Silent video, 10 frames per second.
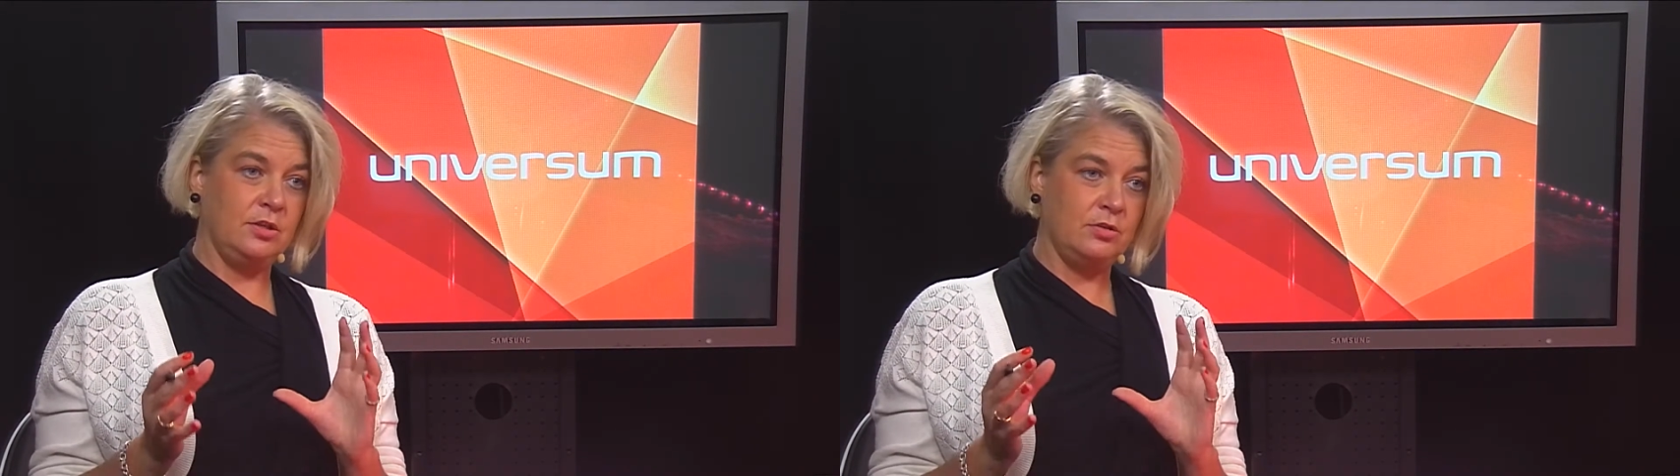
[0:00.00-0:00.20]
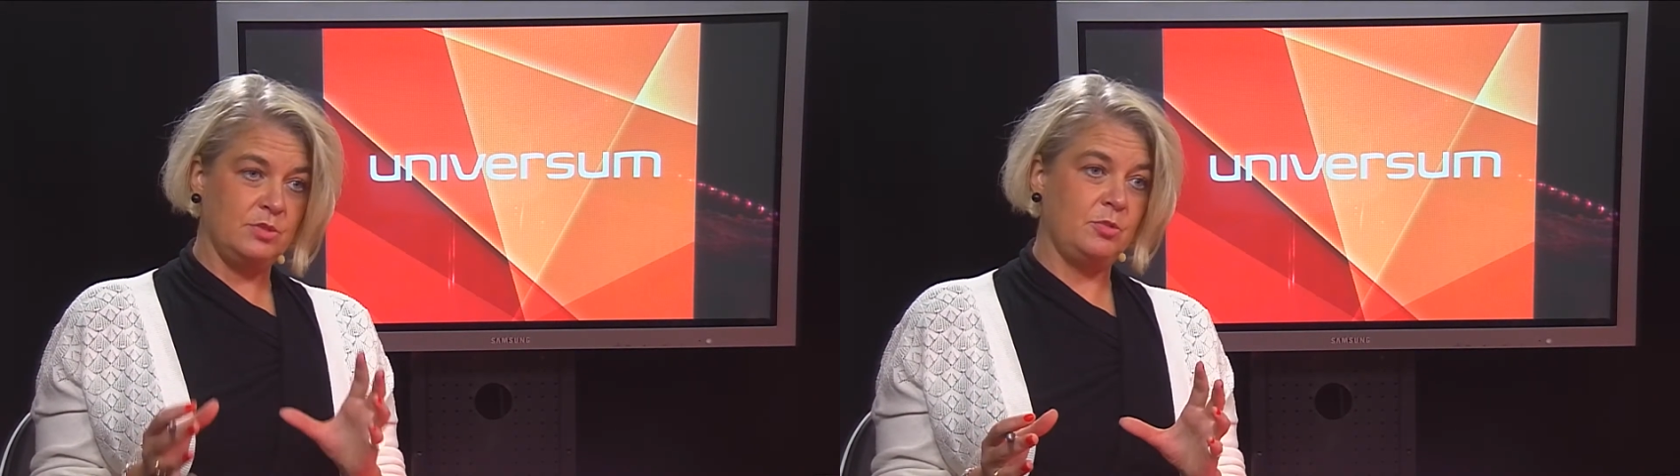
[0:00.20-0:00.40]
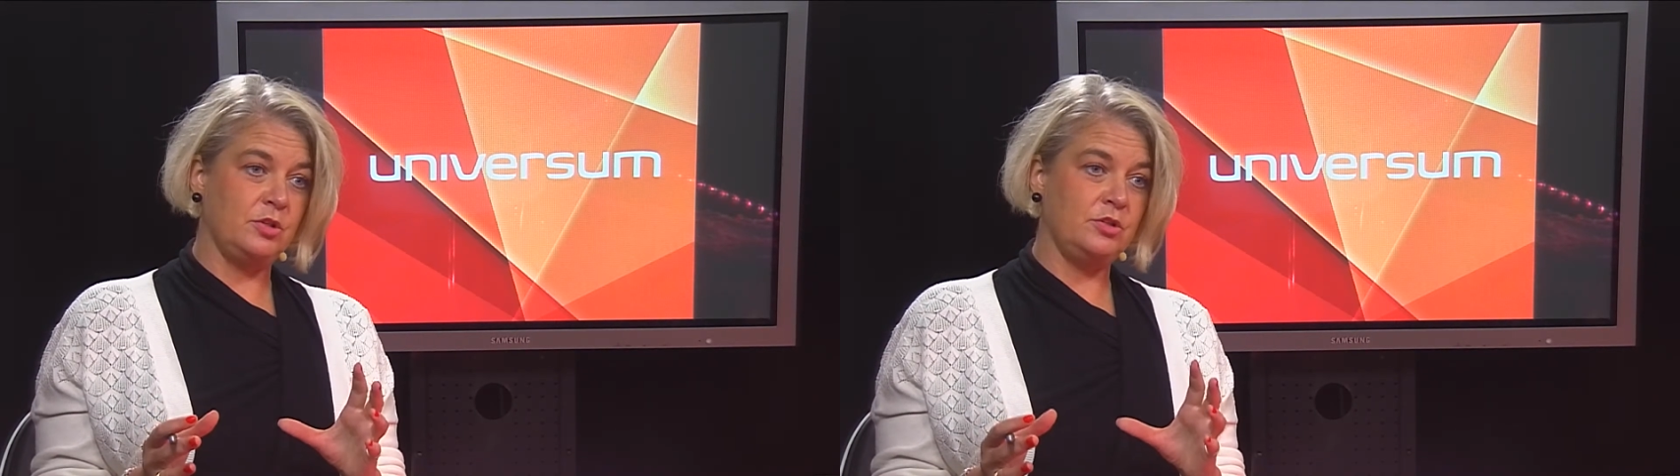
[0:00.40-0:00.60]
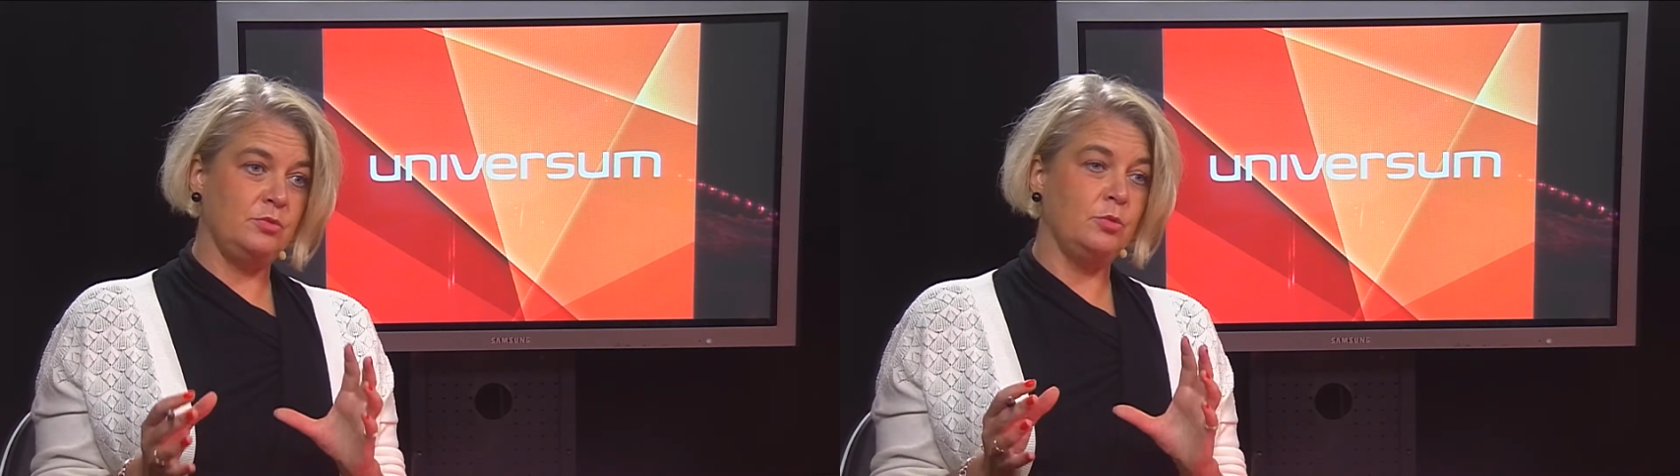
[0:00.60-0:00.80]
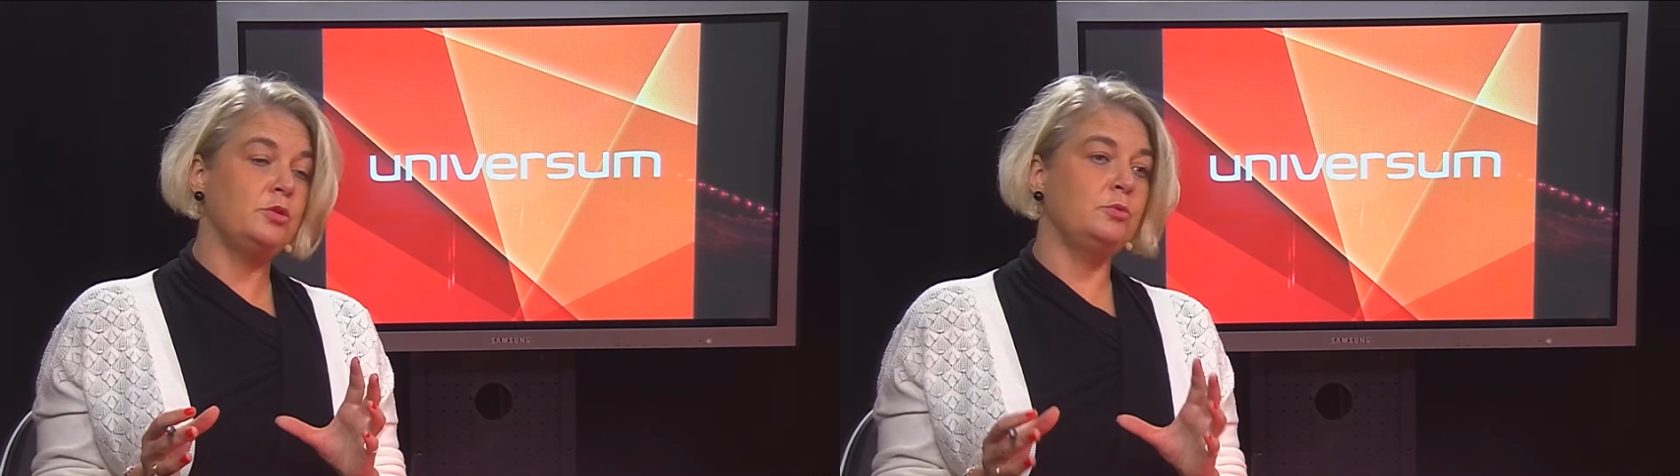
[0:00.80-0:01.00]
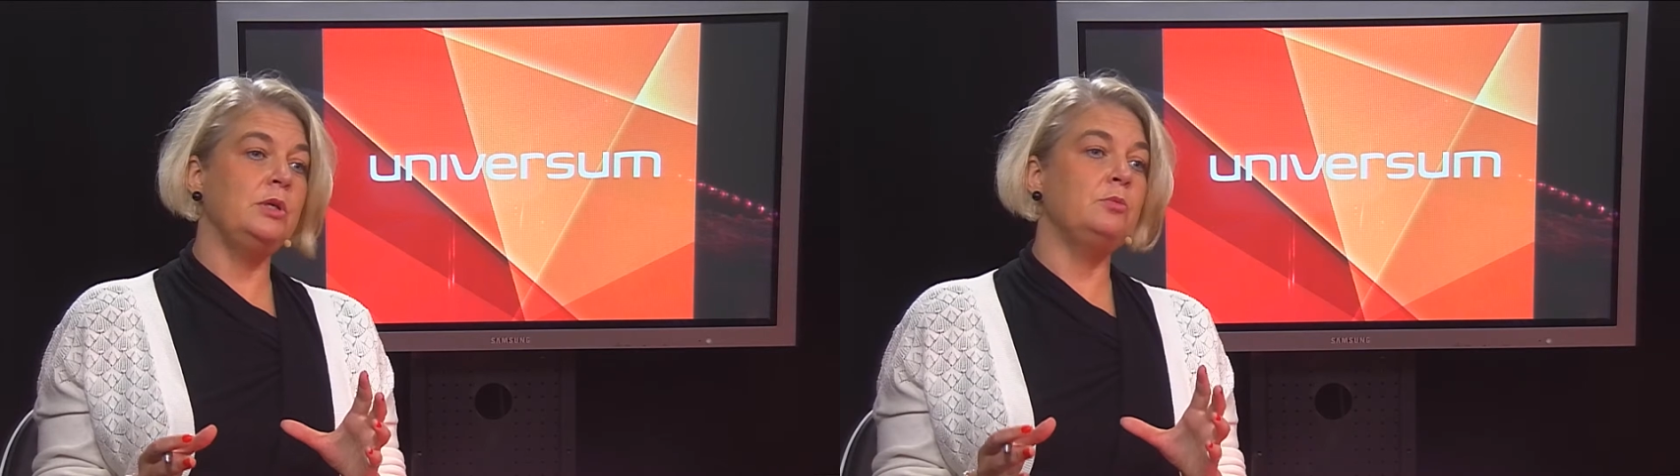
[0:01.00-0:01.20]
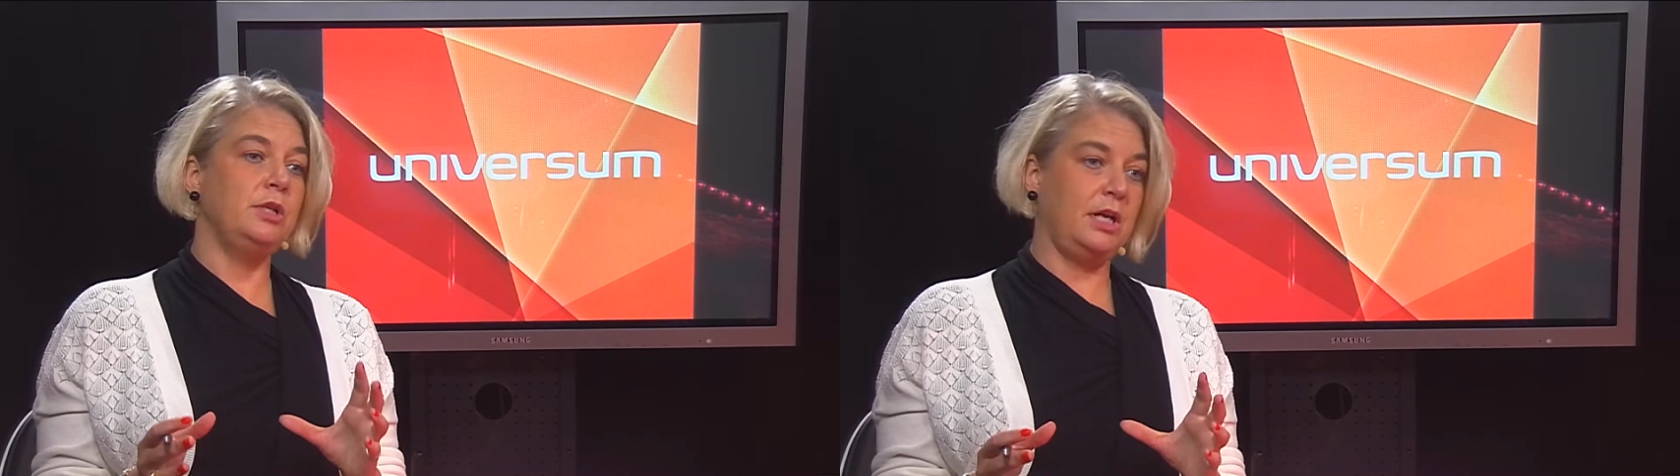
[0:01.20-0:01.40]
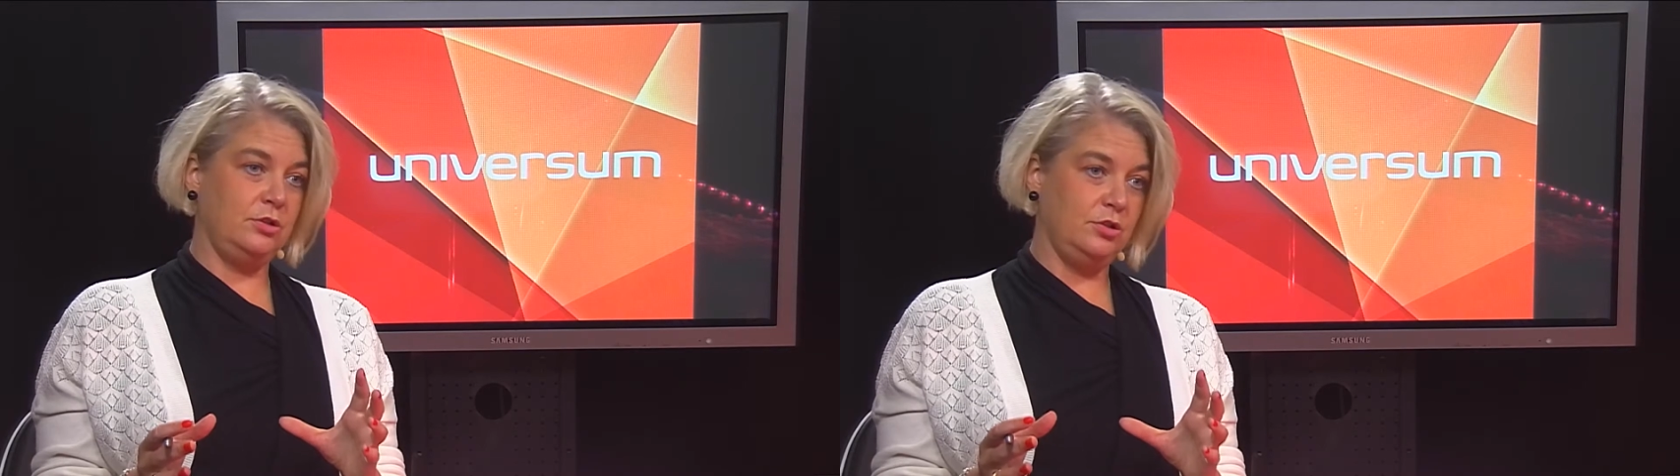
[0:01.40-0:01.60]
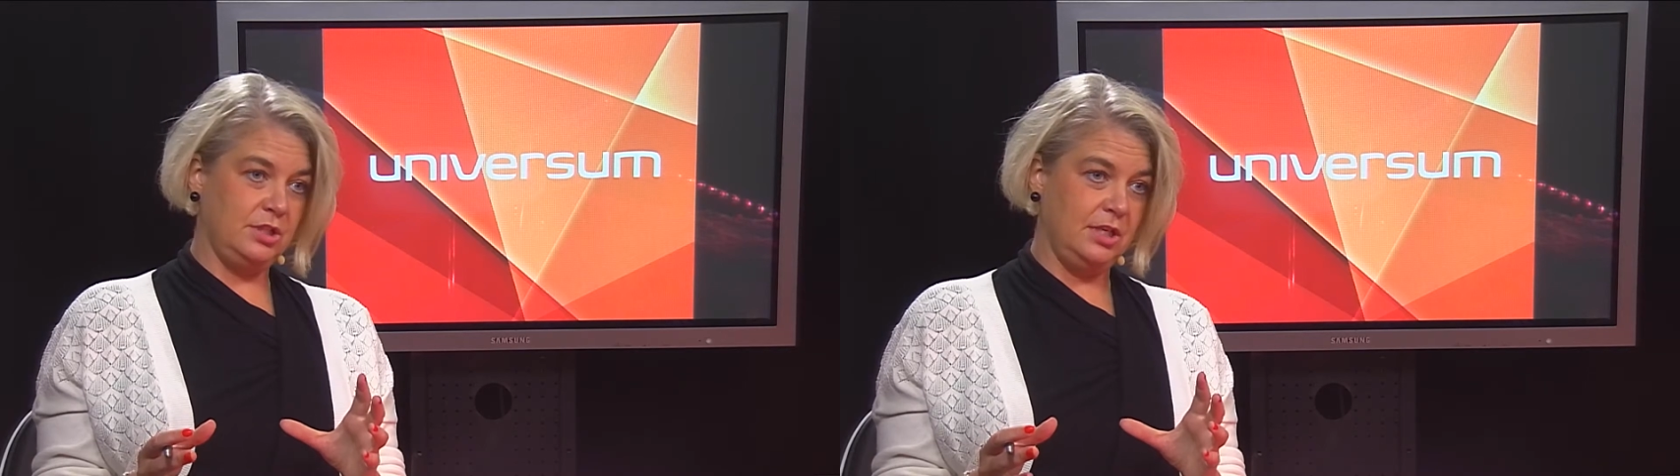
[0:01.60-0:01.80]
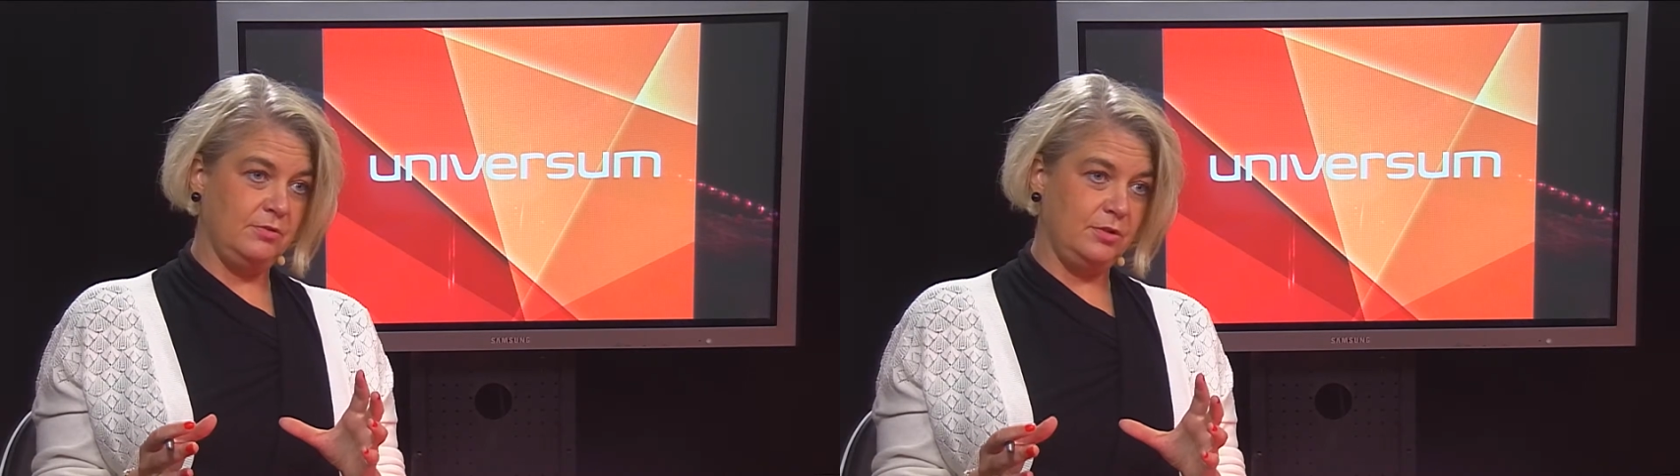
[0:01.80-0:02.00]
corresponds to what we would like to
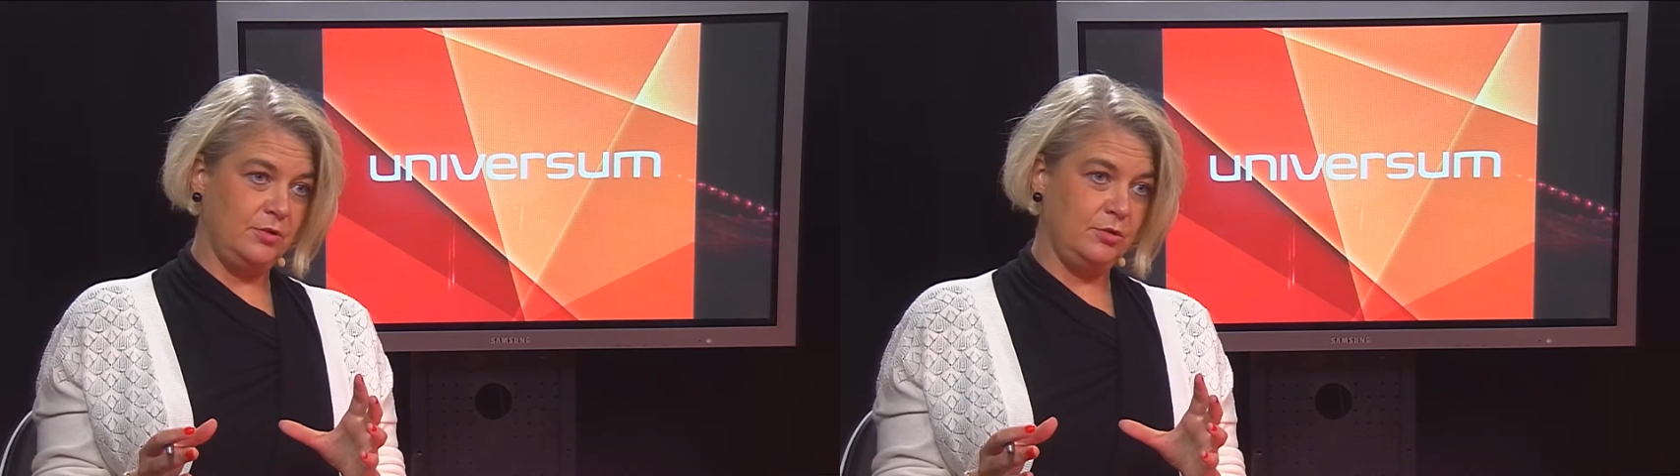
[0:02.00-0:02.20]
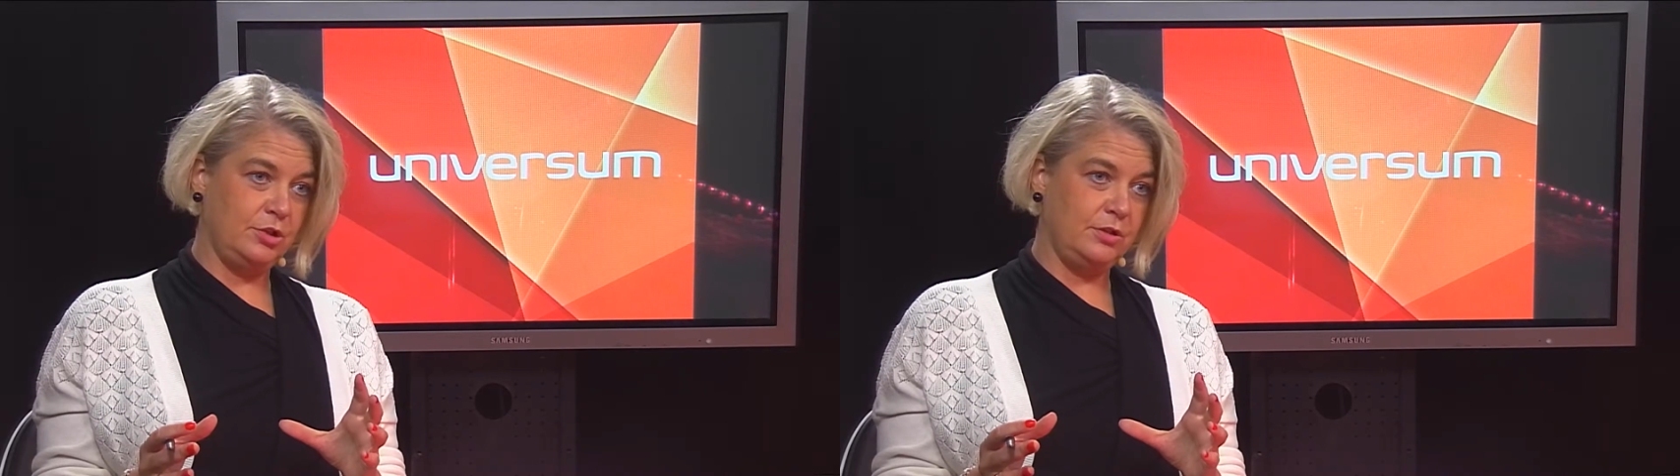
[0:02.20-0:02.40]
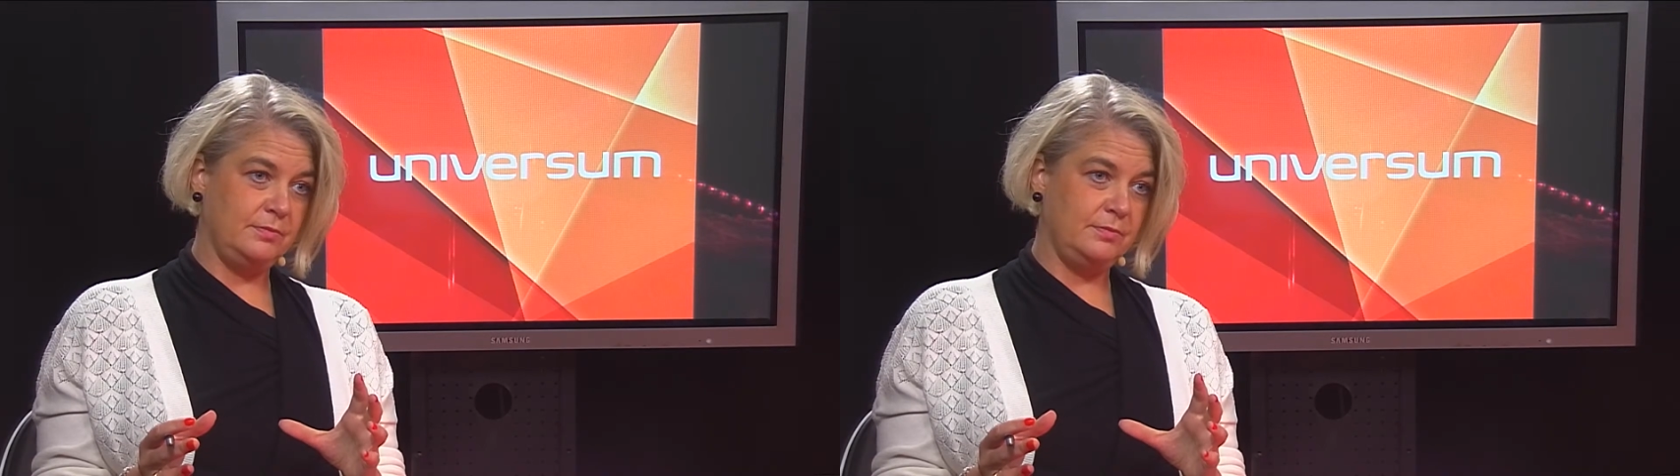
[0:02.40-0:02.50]
achieve for the future.